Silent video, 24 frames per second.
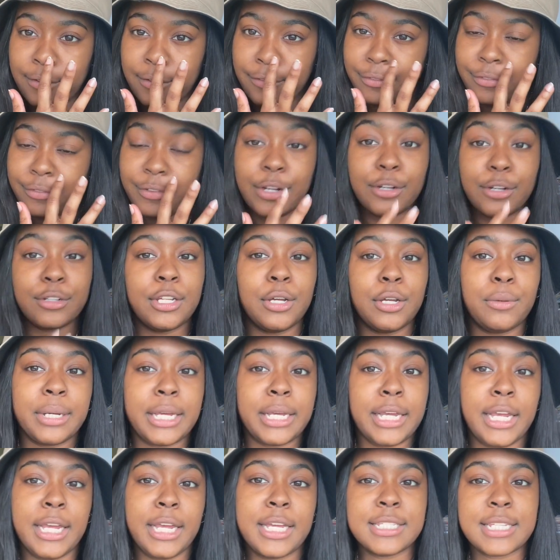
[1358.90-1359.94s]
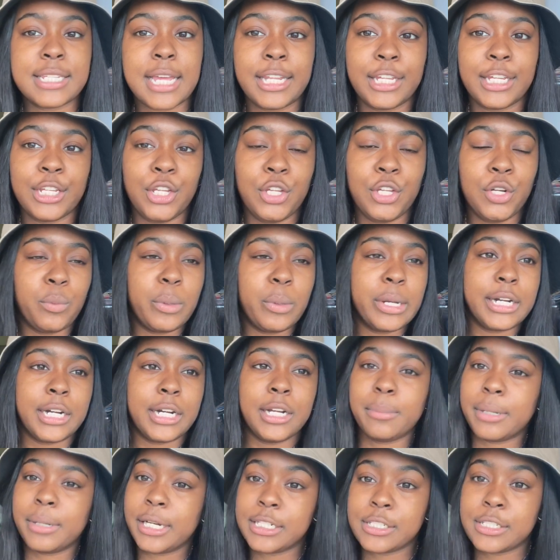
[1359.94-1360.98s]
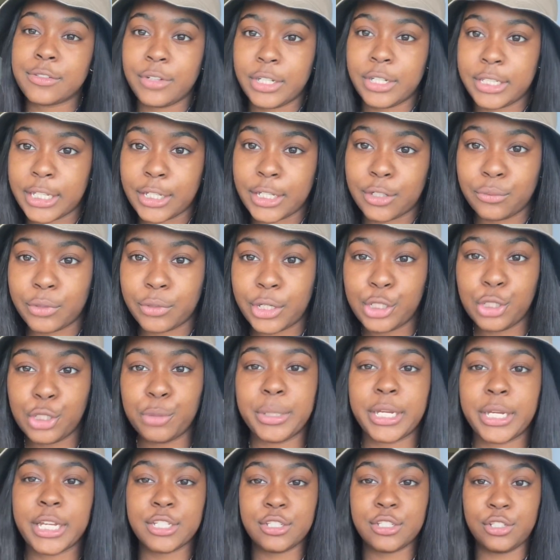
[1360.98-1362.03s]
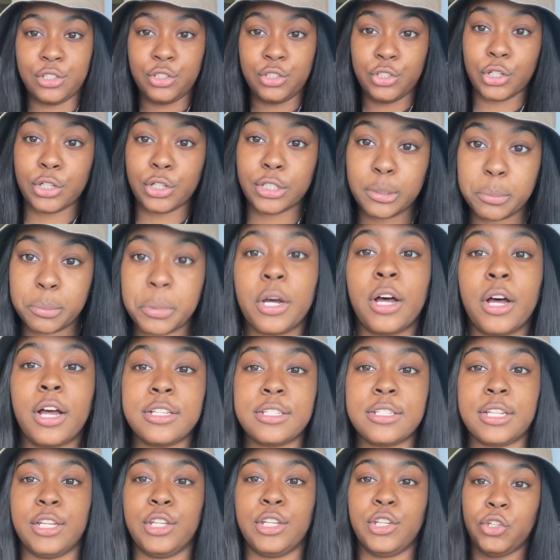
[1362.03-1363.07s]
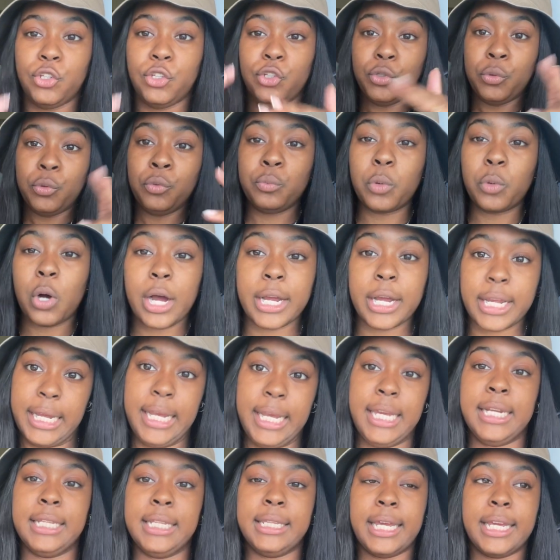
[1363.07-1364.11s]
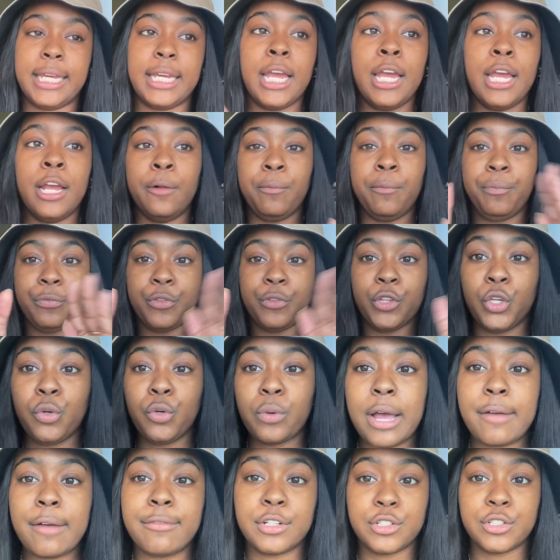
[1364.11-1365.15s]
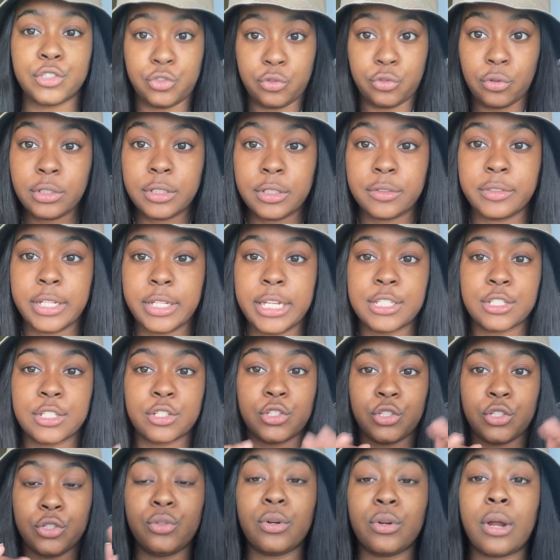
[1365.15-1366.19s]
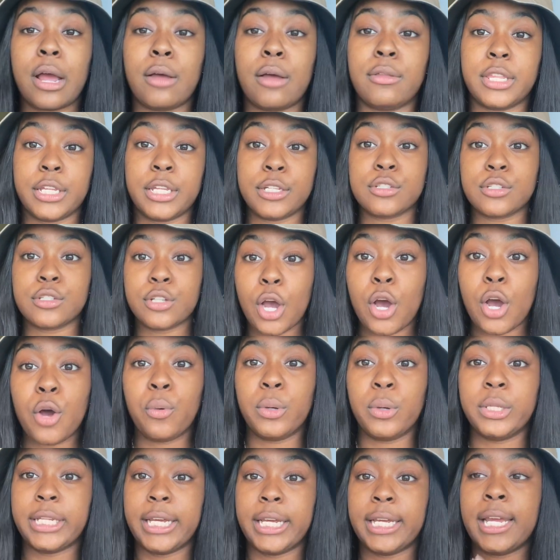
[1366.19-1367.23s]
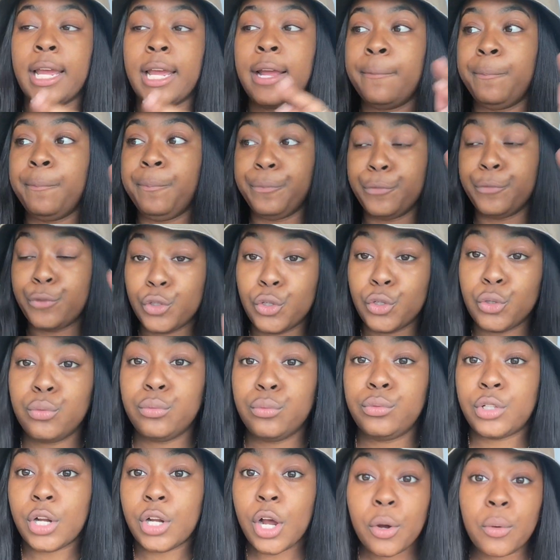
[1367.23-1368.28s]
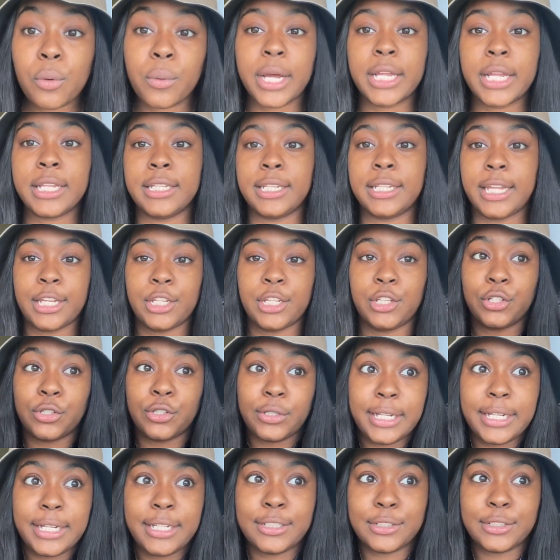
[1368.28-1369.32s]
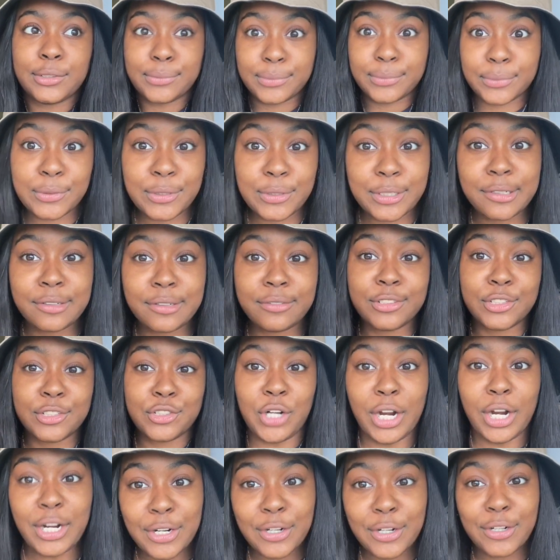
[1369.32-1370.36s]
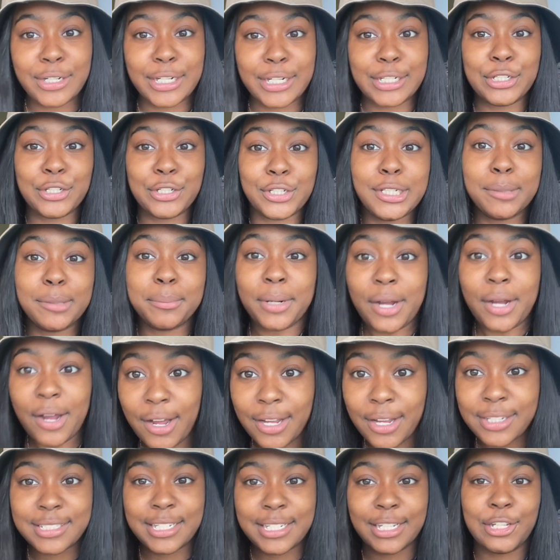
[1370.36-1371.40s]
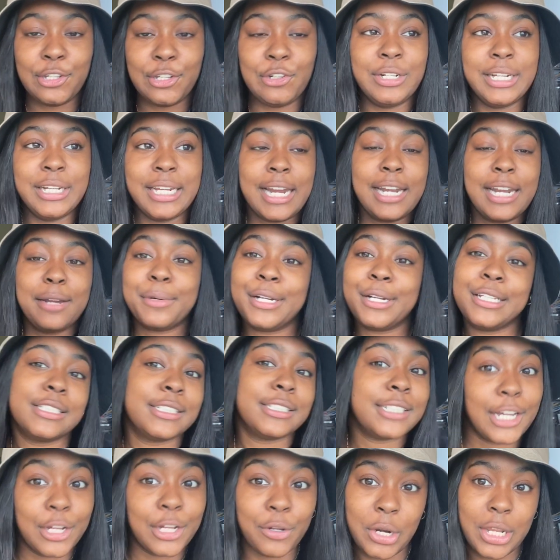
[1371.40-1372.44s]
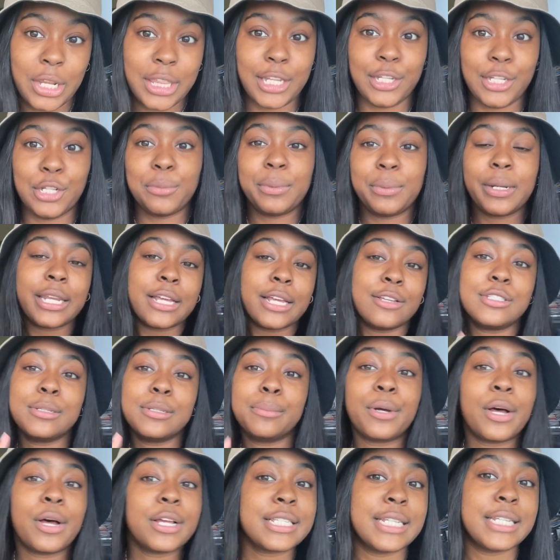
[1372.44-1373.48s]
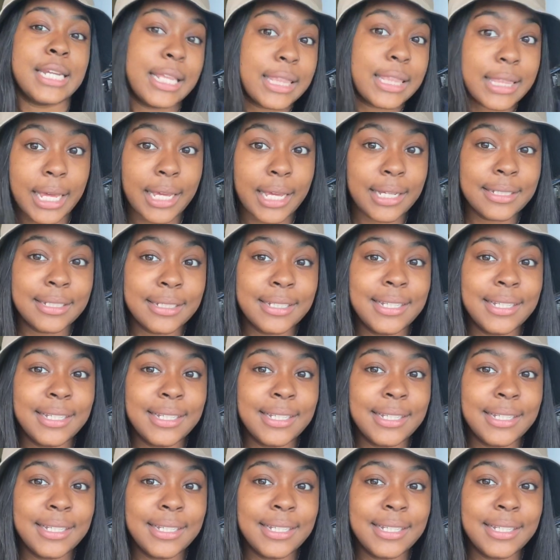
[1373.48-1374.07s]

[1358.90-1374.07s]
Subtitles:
fear low key, is that like you don't want anybody to feel like they can run you because you're the boss. Like you walk in and like you have control of things and you know how things go, and like you know it, and like you're like the ruler of the jungle, like you're the boss. Like you don't need anybody to tell you anything, nobody tells the boss anything.